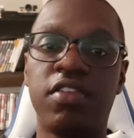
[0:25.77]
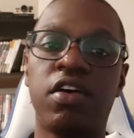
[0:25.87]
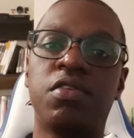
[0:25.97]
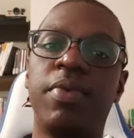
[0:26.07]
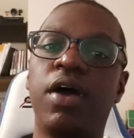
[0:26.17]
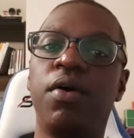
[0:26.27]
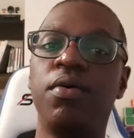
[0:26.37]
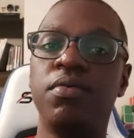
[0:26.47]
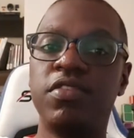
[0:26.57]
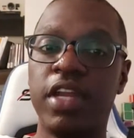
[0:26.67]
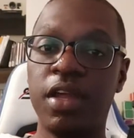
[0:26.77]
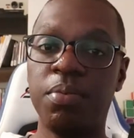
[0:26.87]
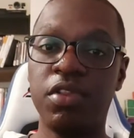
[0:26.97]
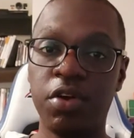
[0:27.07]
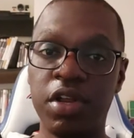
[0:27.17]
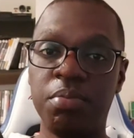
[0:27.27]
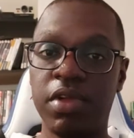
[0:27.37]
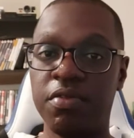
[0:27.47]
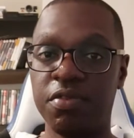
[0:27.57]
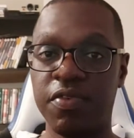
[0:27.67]
talked about setting up a learning
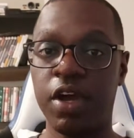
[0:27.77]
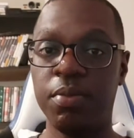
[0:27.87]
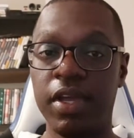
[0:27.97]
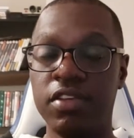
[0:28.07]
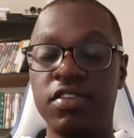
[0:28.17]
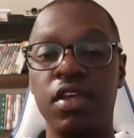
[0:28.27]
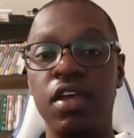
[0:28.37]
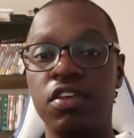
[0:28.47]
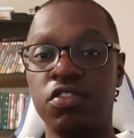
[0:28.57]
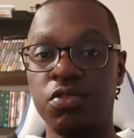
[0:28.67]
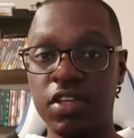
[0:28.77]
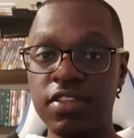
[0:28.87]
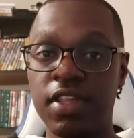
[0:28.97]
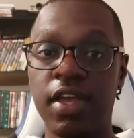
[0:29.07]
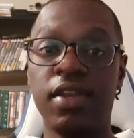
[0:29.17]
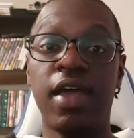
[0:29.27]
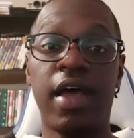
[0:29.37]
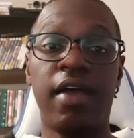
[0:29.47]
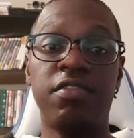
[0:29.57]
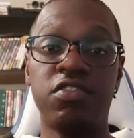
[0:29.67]
plan for Firebase. So since then,
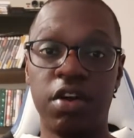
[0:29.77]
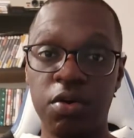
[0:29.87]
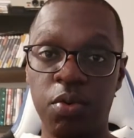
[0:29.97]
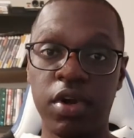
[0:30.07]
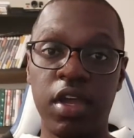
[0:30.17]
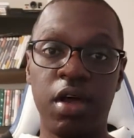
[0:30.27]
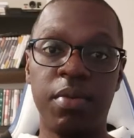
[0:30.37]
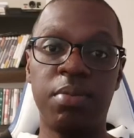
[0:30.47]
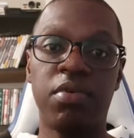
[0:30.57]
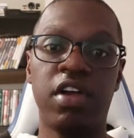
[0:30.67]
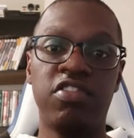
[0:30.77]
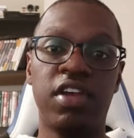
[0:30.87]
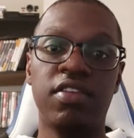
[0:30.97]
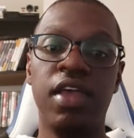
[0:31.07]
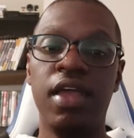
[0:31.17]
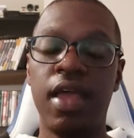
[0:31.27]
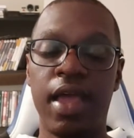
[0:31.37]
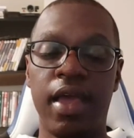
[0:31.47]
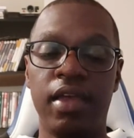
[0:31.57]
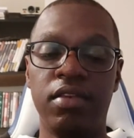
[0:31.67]
I've started working on my project
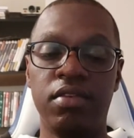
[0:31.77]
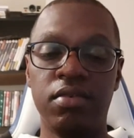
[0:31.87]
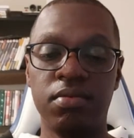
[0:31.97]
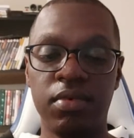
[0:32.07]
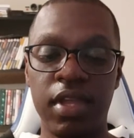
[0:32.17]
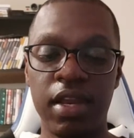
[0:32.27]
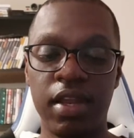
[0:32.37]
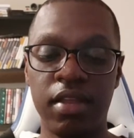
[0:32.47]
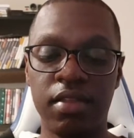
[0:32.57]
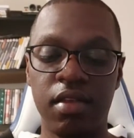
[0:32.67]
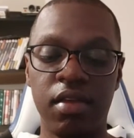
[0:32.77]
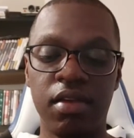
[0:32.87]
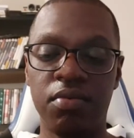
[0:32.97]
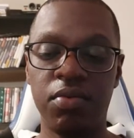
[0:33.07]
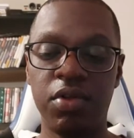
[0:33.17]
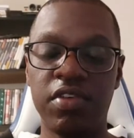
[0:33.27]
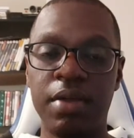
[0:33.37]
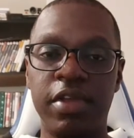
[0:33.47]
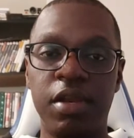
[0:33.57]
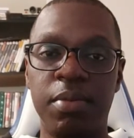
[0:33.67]
and getting the
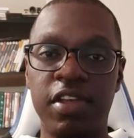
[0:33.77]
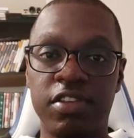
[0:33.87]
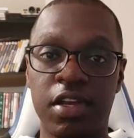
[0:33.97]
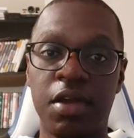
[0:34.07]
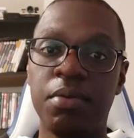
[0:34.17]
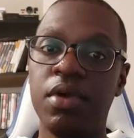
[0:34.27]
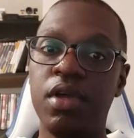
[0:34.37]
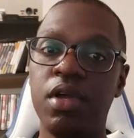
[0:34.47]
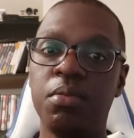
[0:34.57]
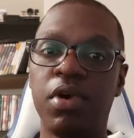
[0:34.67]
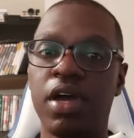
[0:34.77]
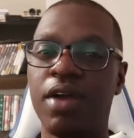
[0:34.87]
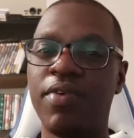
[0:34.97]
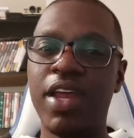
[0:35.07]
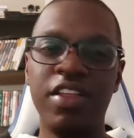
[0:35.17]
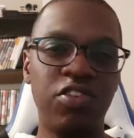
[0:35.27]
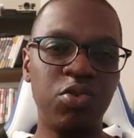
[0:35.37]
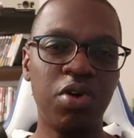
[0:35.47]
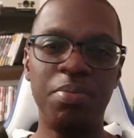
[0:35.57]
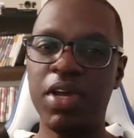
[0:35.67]
real-time database set up. But I ran
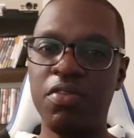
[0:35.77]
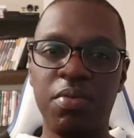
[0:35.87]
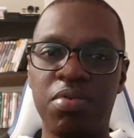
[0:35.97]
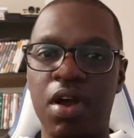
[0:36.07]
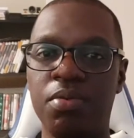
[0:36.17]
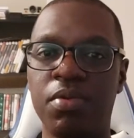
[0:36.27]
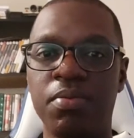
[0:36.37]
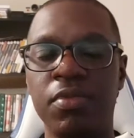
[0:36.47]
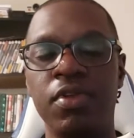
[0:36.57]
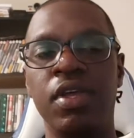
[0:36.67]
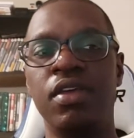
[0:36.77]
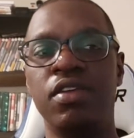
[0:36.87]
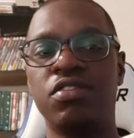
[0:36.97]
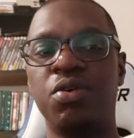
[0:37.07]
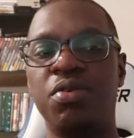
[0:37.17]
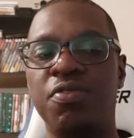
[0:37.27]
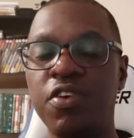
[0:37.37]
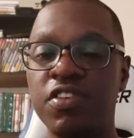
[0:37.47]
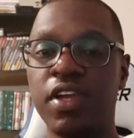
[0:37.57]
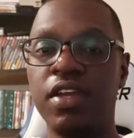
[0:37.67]
into a bit of a problem. So the
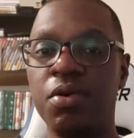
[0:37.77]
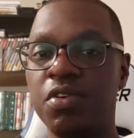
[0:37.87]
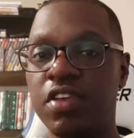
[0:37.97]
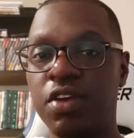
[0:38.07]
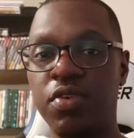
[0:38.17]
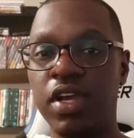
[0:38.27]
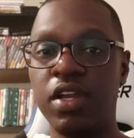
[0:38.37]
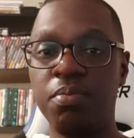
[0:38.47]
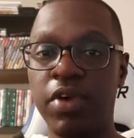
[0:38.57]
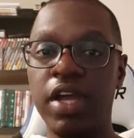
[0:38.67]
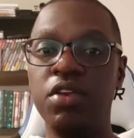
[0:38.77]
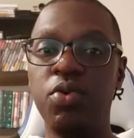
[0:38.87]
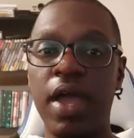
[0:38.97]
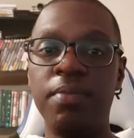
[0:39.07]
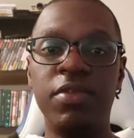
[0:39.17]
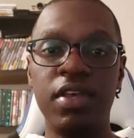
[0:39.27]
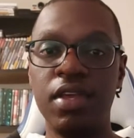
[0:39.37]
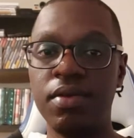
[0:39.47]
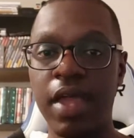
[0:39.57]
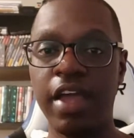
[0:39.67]
first thing I did was I created a brand new
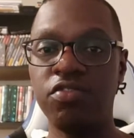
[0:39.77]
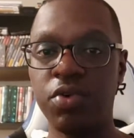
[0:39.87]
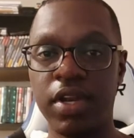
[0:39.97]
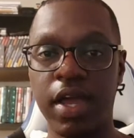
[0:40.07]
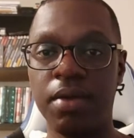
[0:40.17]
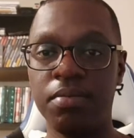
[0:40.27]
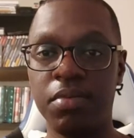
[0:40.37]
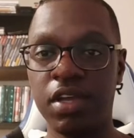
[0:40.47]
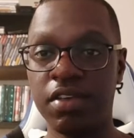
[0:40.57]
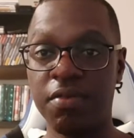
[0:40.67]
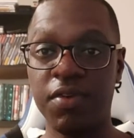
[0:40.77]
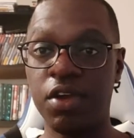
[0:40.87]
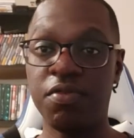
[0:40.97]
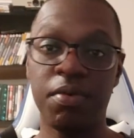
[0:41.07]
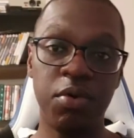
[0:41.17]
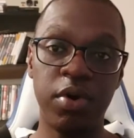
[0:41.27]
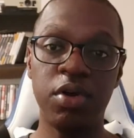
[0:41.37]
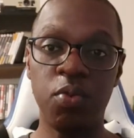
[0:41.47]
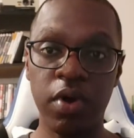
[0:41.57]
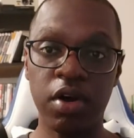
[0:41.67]
empty Android app, because I figure if I'm
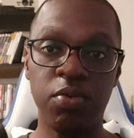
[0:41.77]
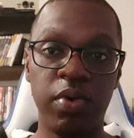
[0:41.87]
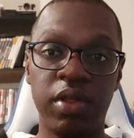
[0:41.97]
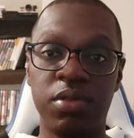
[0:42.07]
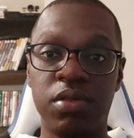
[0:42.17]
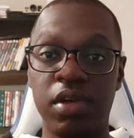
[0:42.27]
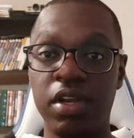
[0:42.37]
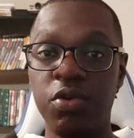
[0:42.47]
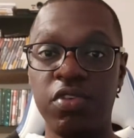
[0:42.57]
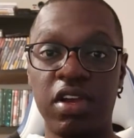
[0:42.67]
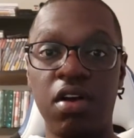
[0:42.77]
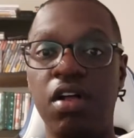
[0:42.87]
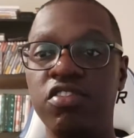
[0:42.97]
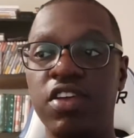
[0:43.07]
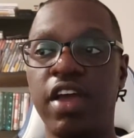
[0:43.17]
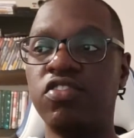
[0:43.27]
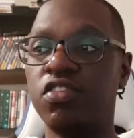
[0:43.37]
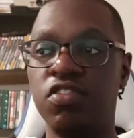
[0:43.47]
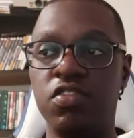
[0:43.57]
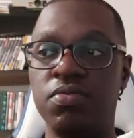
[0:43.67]
going to work with a new technology, I
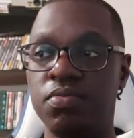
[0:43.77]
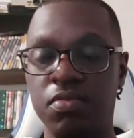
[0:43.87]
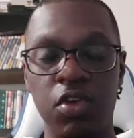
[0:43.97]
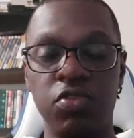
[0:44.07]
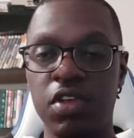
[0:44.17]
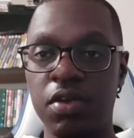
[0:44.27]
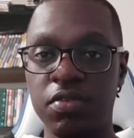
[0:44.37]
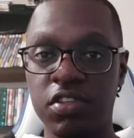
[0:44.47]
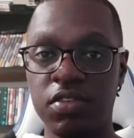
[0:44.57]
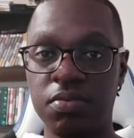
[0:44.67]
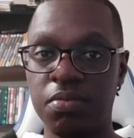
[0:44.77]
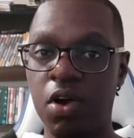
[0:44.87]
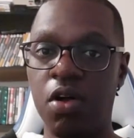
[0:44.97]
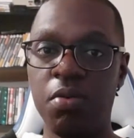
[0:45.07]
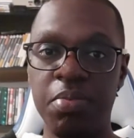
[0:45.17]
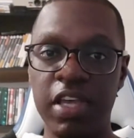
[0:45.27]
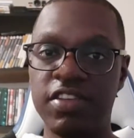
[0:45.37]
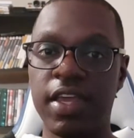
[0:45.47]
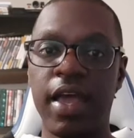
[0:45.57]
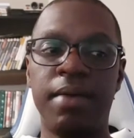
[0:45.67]
should just use a small
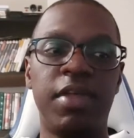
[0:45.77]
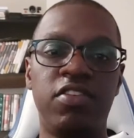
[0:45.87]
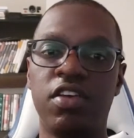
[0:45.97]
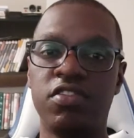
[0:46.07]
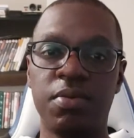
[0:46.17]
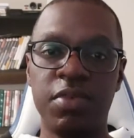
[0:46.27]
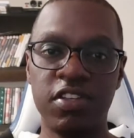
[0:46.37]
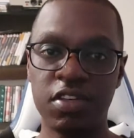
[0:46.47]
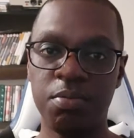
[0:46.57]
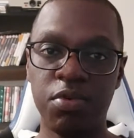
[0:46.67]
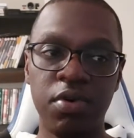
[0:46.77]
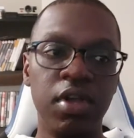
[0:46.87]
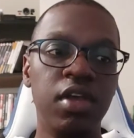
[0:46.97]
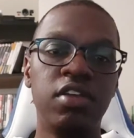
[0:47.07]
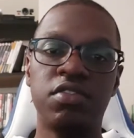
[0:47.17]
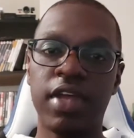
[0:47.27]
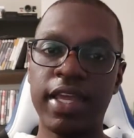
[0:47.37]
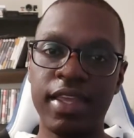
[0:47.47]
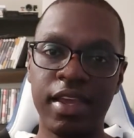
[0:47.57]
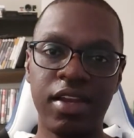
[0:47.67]
basic app that does something simple so that
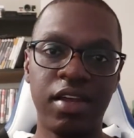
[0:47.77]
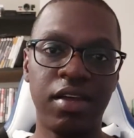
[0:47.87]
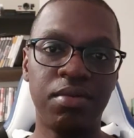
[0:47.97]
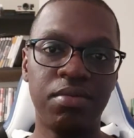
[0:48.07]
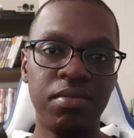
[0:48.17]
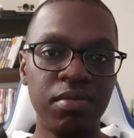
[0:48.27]
I can get a